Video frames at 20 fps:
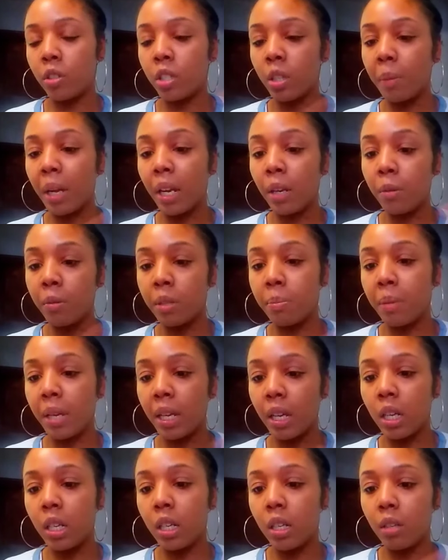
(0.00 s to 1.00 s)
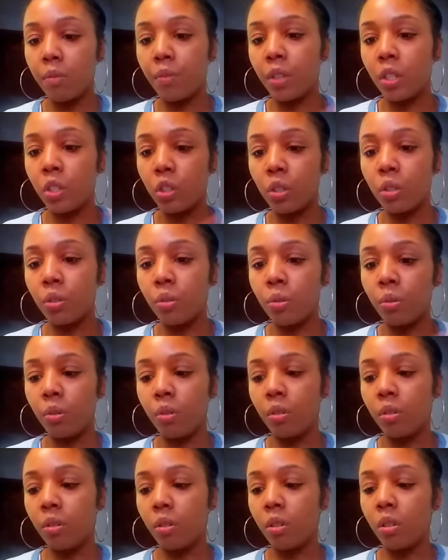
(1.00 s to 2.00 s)
What's going to be the overall outcome?
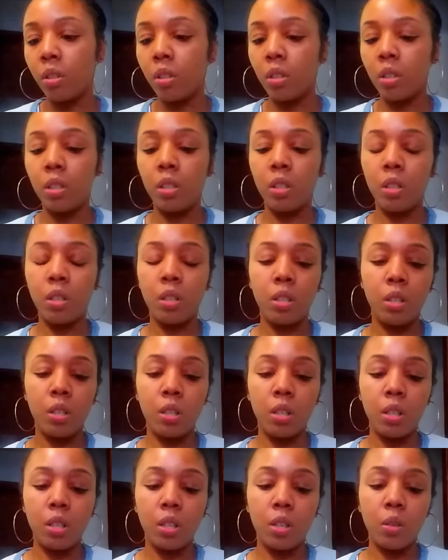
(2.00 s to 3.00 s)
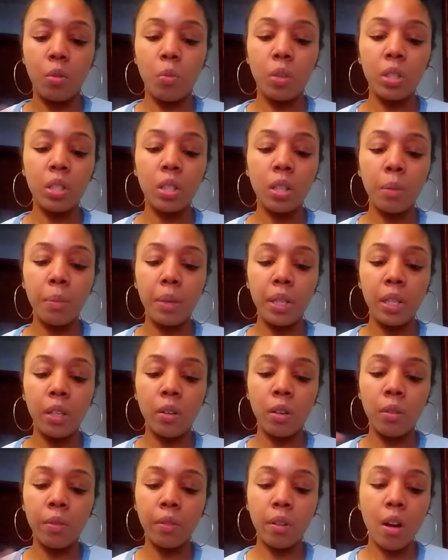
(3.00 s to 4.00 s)
Yeah,
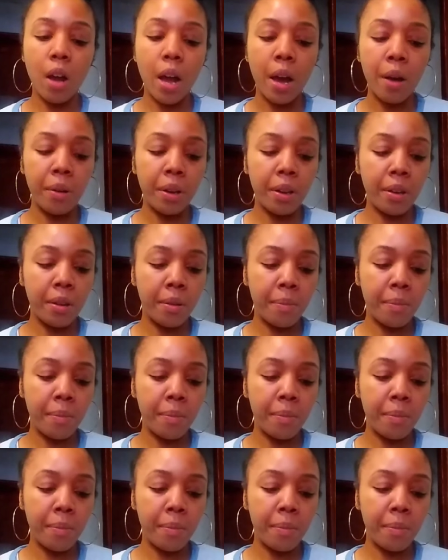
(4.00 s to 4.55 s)
somebody don't want it,